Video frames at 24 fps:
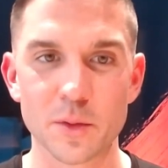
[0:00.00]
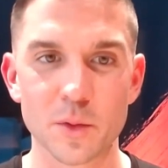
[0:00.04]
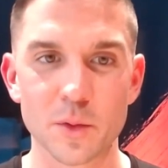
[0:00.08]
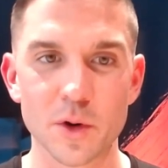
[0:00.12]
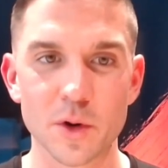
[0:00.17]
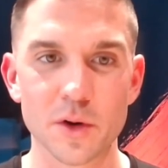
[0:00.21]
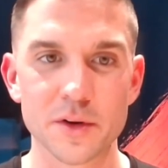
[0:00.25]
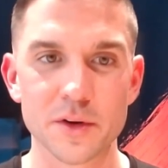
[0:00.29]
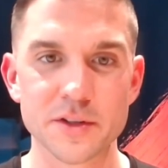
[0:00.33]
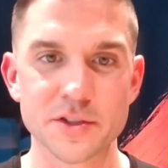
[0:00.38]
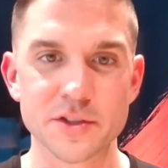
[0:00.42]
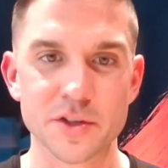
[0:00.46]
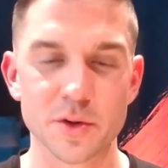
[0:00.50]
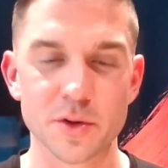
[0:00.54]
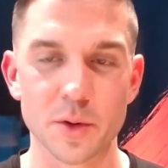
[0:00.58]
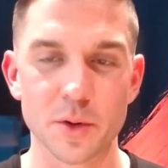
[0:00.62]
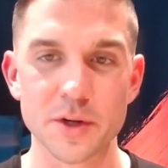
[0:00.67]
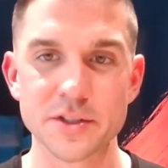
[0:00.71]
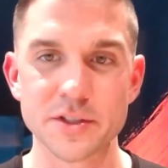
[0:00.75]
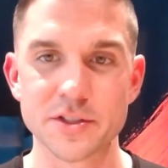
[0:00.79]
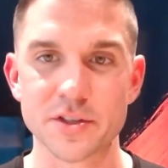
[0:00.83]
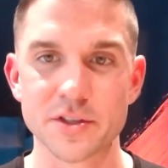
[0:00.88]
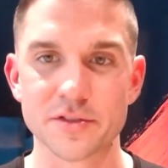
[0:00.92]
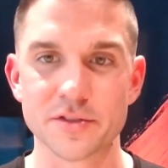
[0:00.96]
world is your
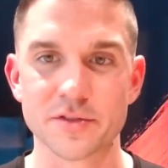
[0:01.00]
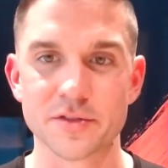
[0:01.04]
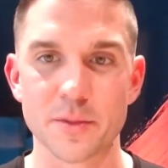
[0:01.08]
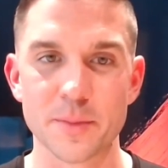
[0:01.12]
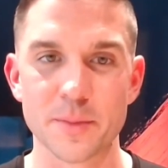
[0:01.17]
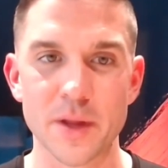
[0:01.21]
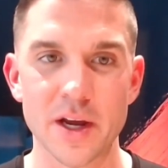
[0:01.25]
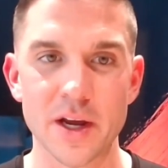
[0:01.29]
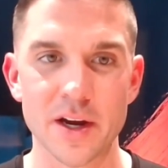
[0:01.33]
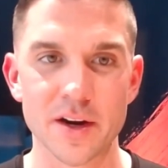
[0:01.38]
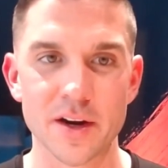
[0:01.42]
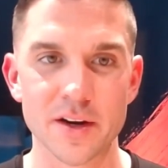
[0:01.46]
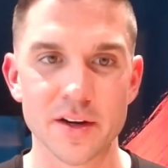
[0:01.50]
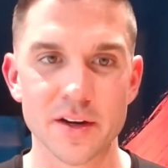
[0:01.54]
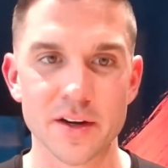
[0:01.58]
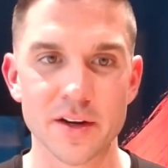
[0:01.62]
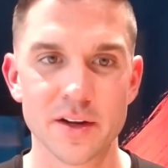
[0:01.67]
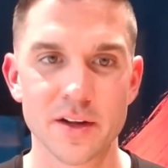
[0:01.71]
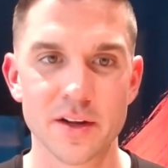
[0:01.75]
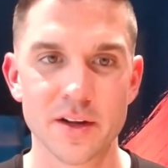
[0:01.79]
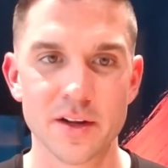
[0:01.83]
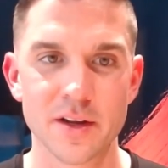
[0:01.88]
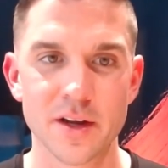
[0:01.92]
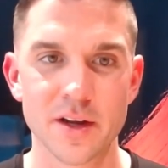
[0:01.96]
oyster from there
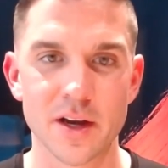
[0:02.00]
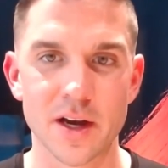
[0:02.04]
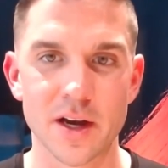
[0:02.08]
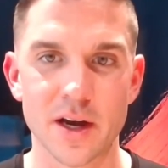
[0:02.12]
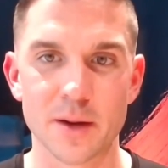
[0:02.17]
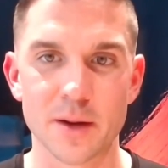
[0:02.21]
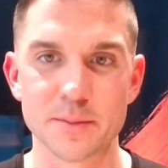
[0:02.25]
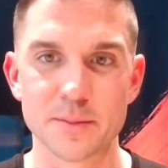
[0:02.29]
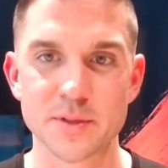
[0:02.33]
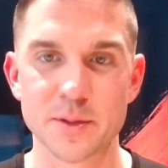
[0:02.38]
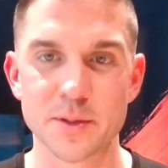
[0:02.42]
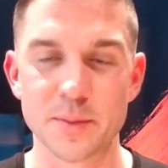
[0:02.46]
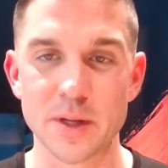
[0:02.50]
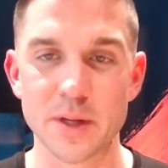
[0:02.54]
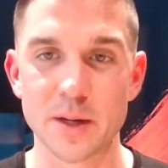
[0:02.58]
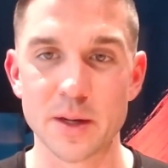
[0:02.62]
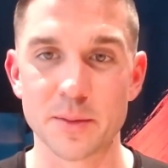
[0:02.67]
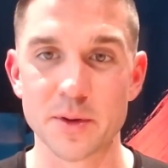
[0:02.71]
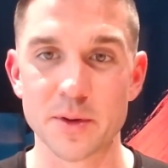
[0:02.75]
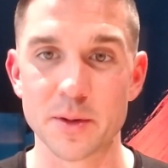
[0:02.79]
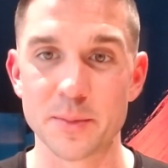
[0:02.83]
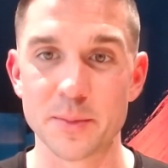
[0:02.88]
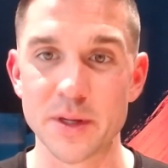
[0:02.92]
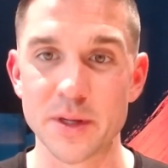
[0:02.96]
to be
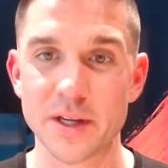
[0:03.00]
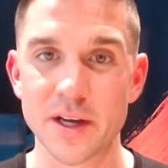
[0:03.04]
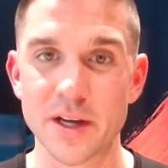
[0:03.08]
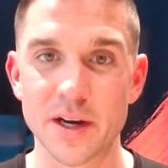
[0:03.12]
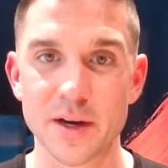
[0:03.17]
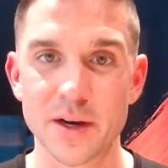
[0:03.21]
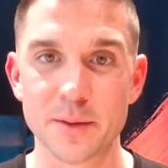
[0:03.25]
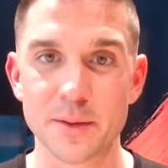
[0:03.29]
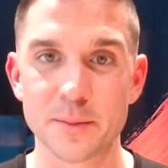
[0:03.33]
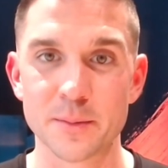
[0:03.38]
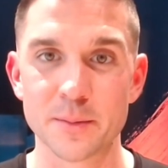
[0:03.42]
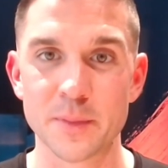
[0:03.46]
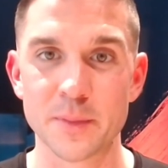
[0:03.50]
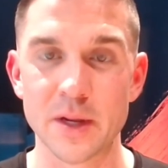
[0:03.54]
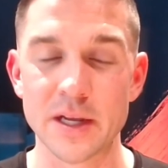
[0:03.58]
able to become